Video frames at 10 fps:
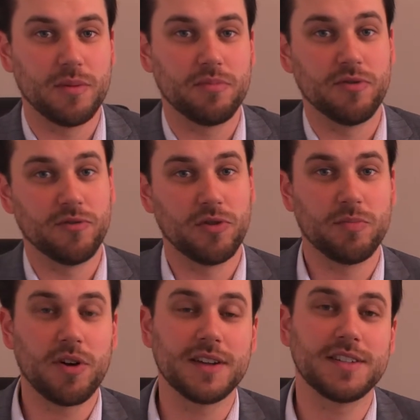approval
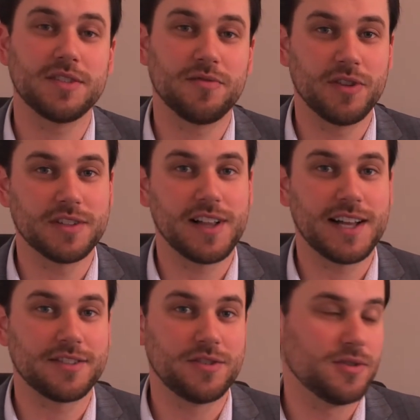process for this
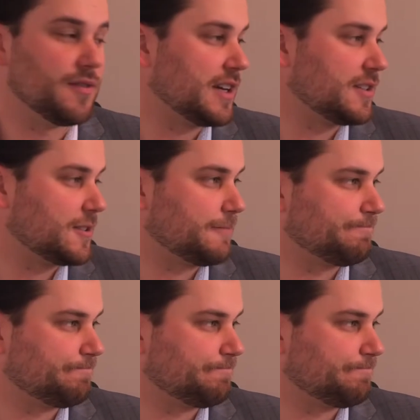Class 2 device.